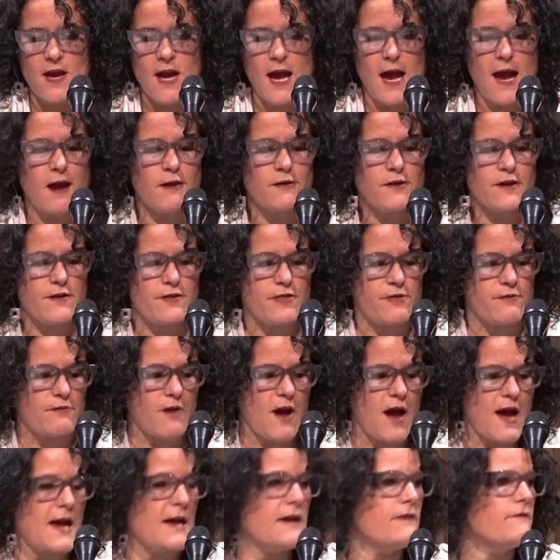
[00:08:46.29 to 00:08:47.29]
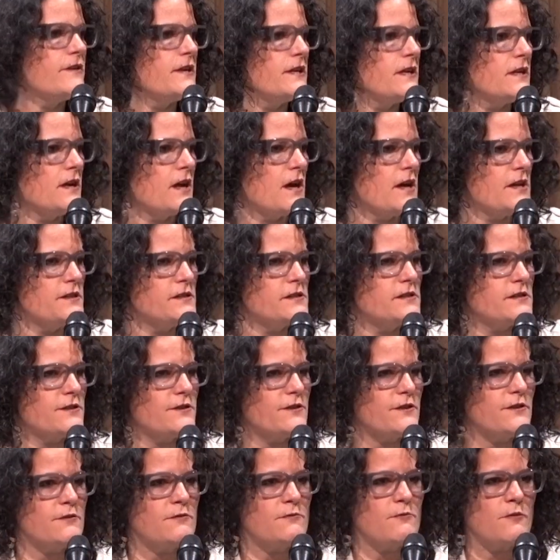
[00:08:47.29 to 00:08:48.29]
"How to Thrive in an
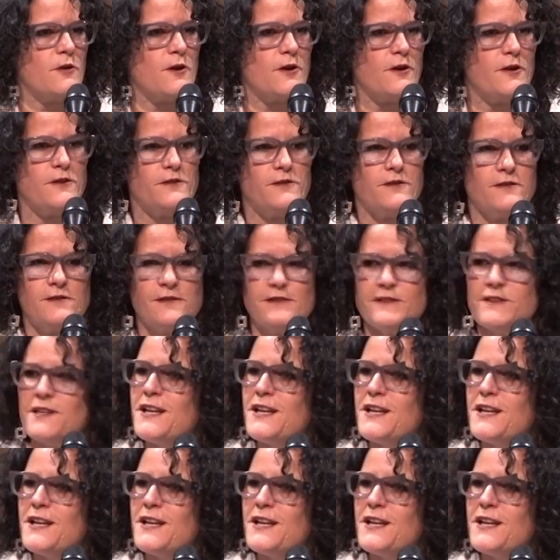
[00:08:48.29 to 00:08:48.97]
Uncertain World."